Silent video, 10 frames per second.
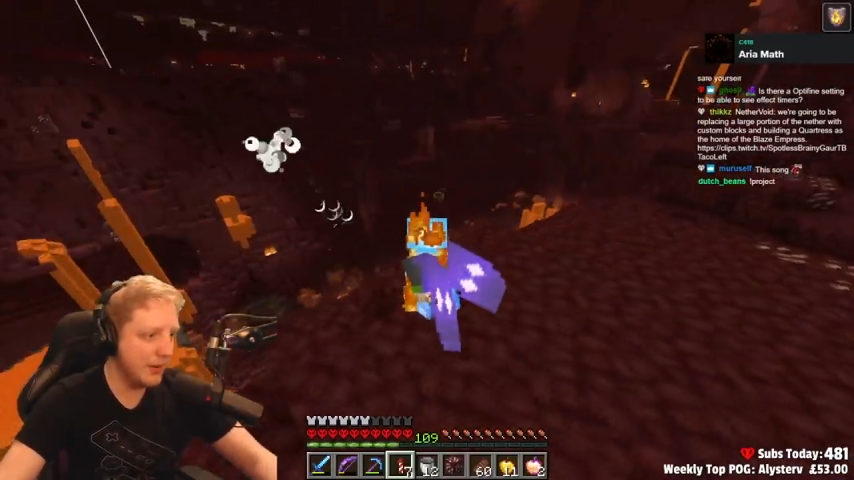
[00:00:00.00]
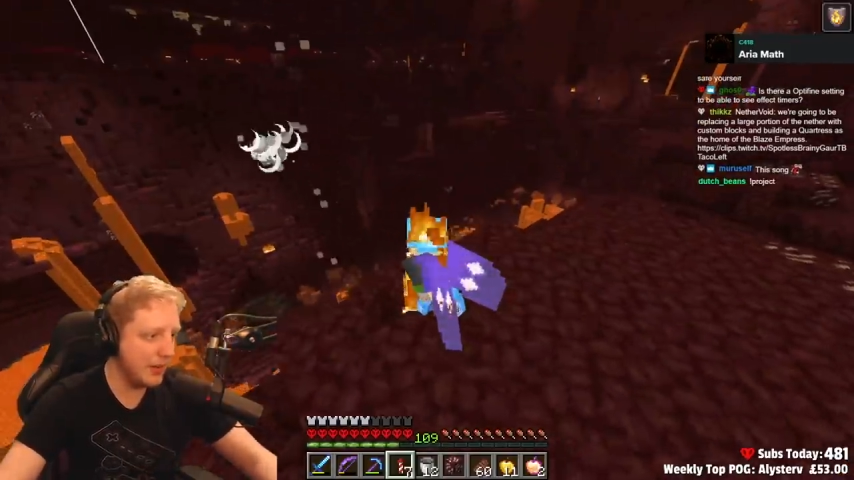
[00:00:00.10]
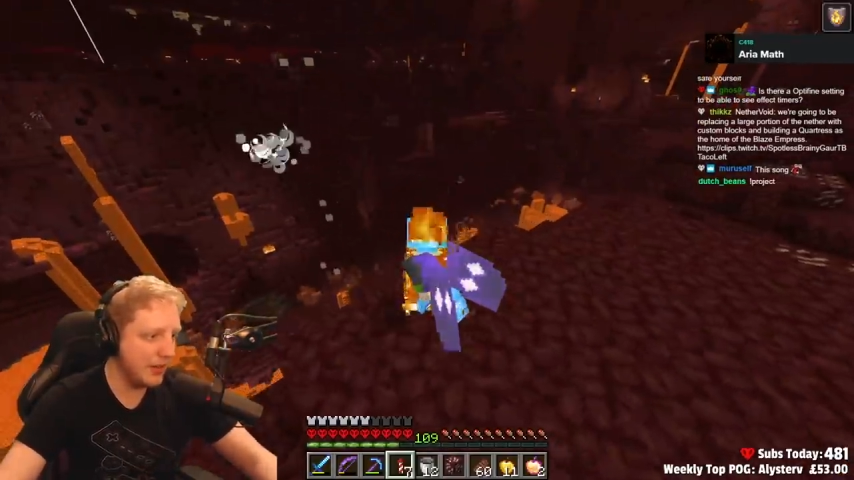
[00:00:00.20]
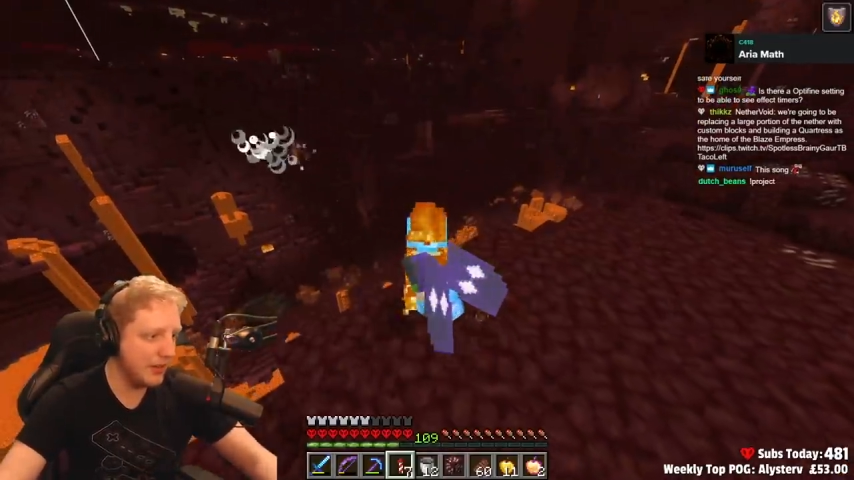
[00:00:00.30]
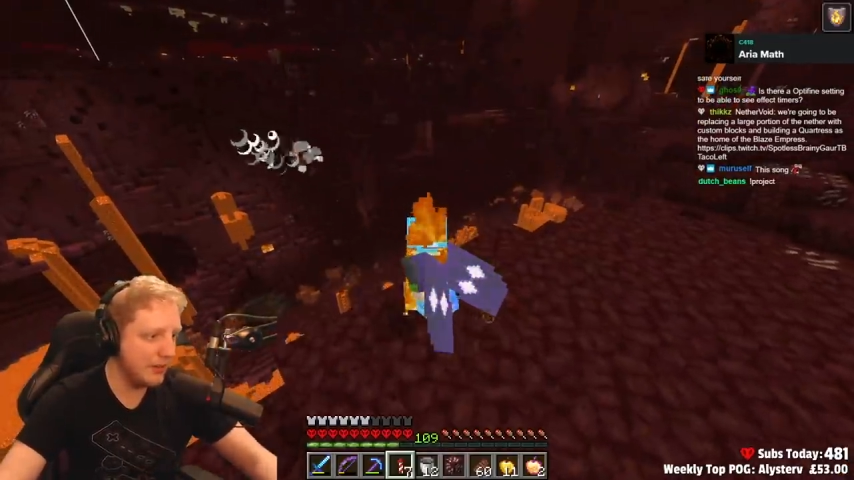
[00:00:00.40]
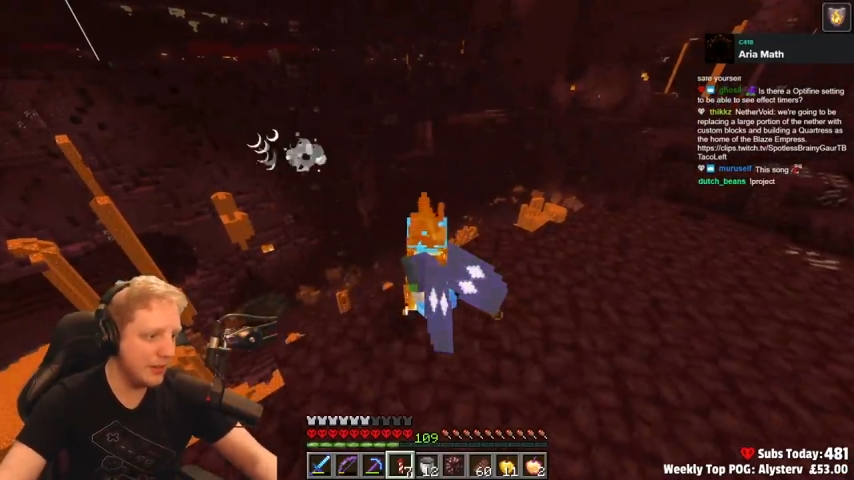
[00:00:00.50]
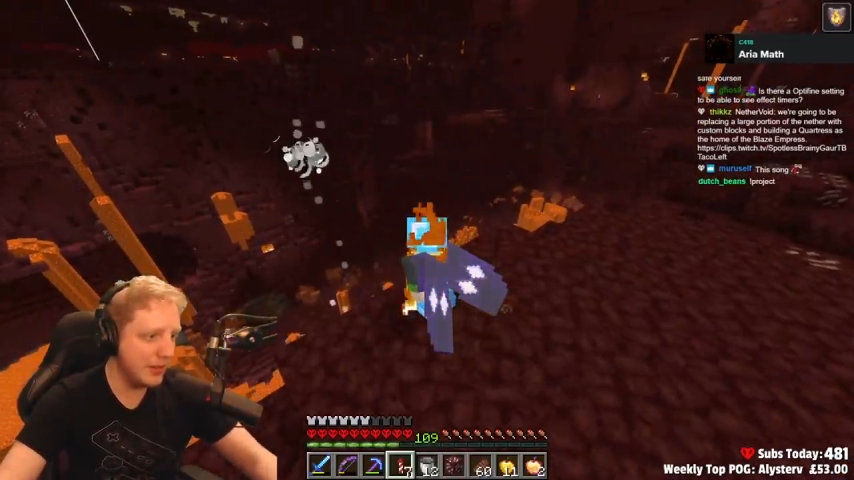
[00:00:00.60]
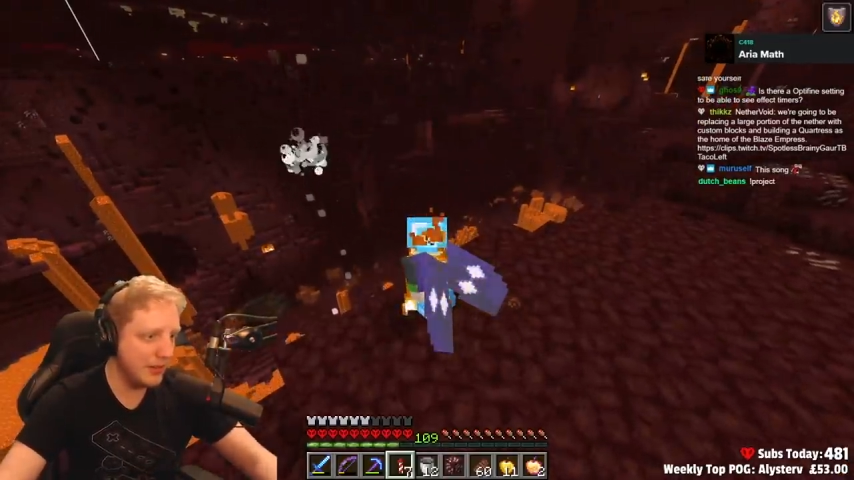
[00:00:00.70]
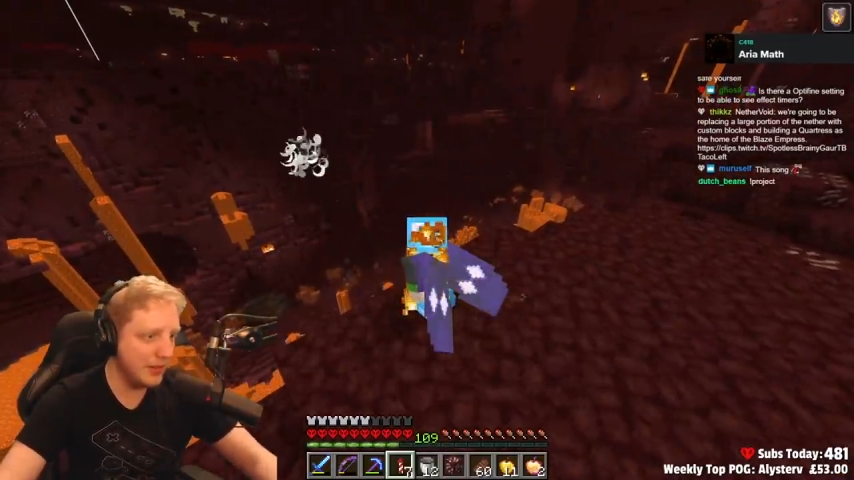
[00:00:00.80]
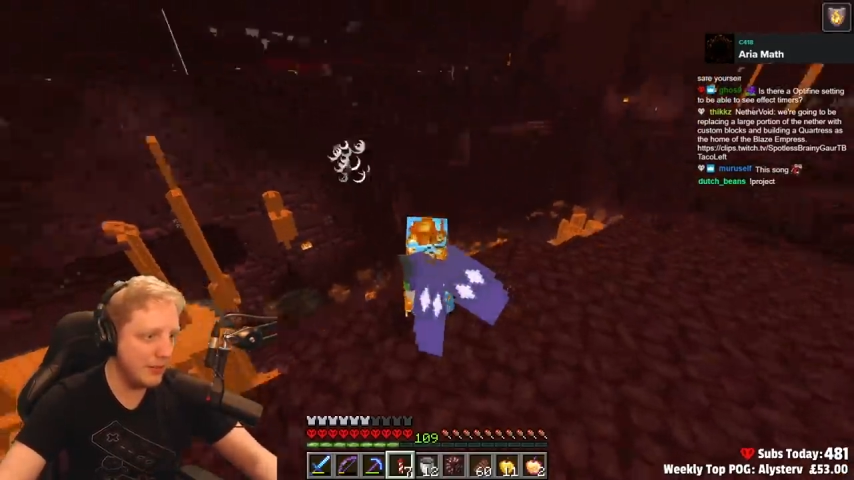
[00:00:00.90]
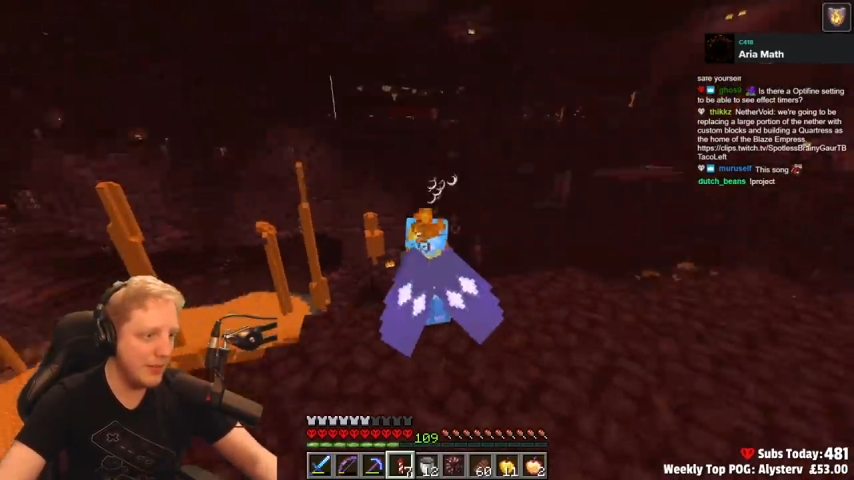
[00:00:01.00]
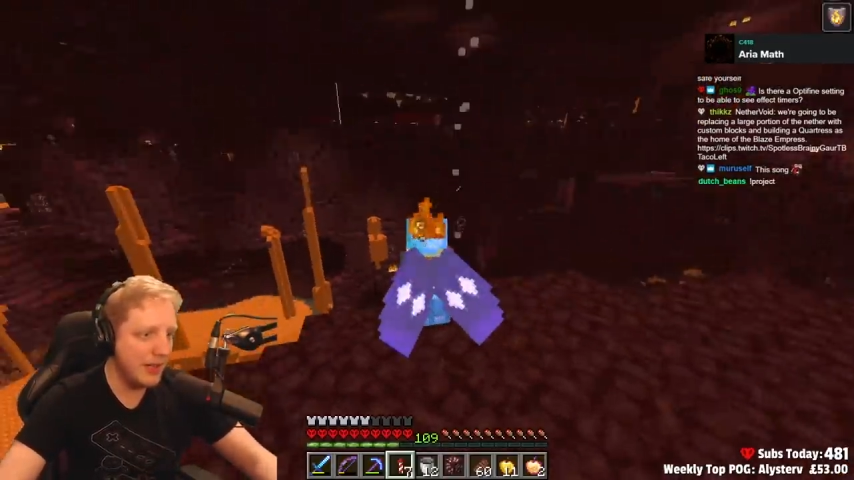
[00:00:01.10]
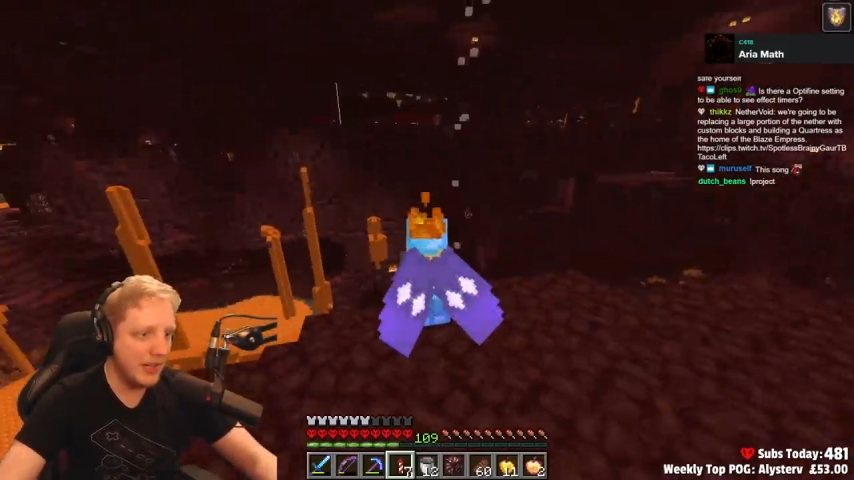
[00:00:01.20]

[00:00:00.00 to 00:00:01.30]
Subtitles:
we got enough time.